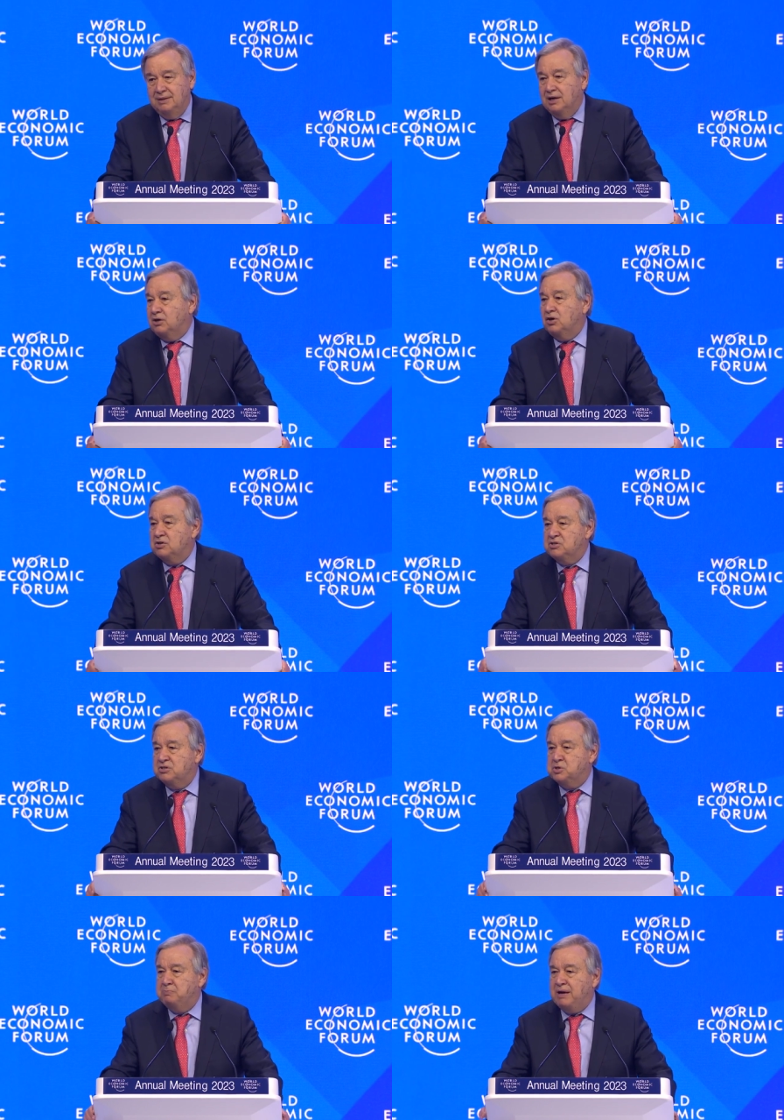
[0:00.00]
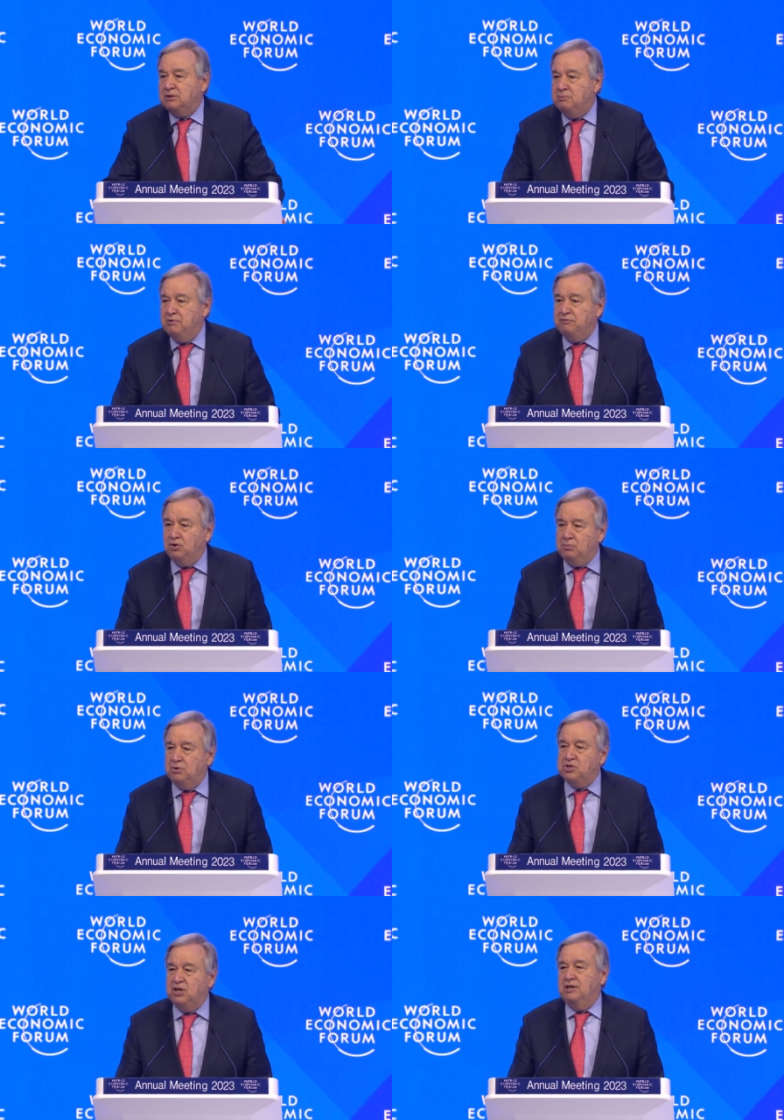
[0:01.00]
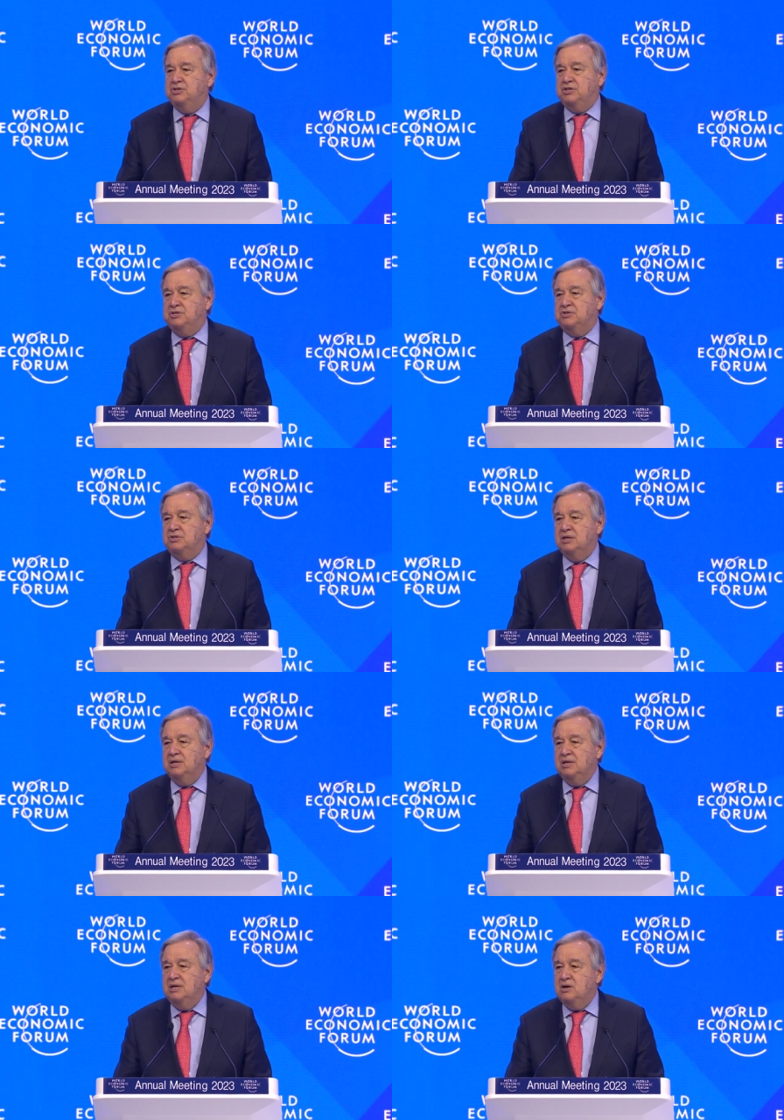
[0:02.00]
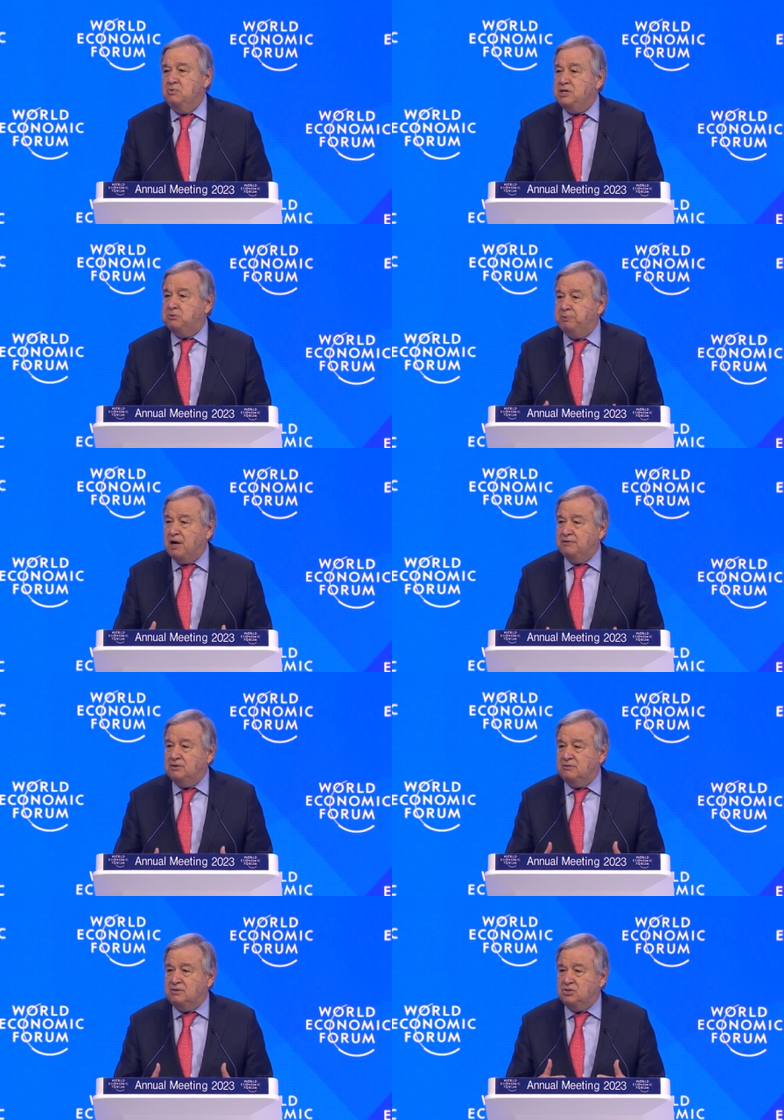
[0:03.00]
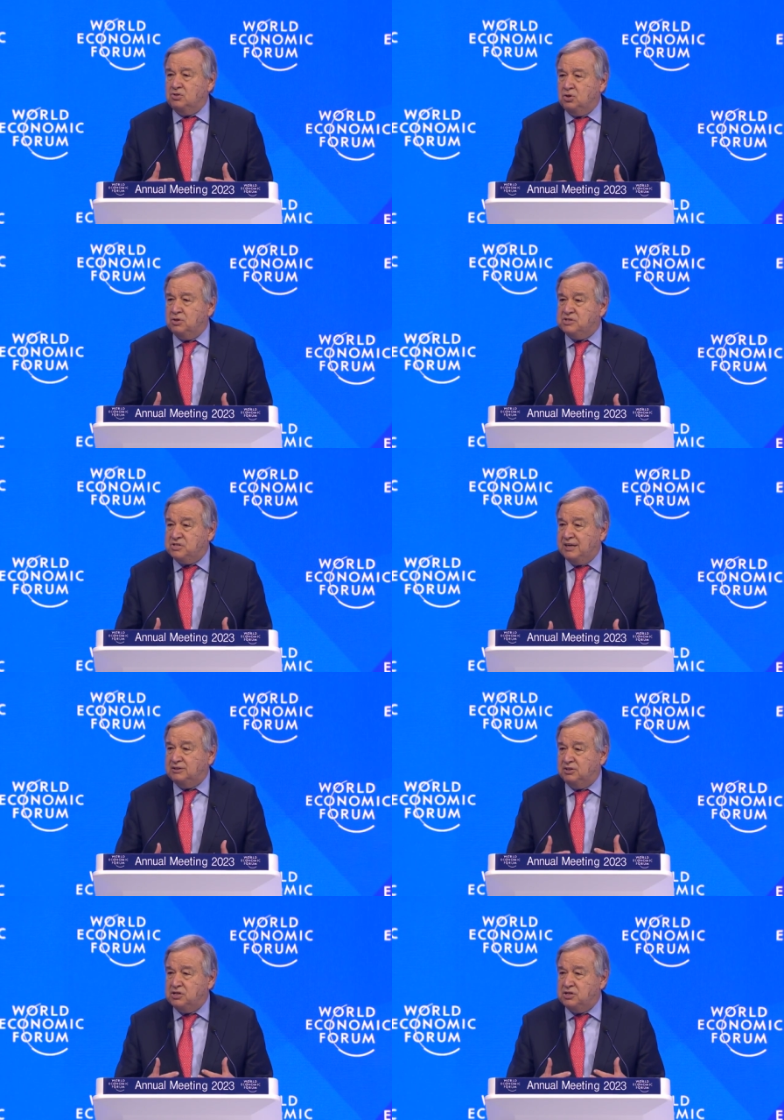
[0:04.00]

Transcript: Across the spectrum of global challenges, we need private so sector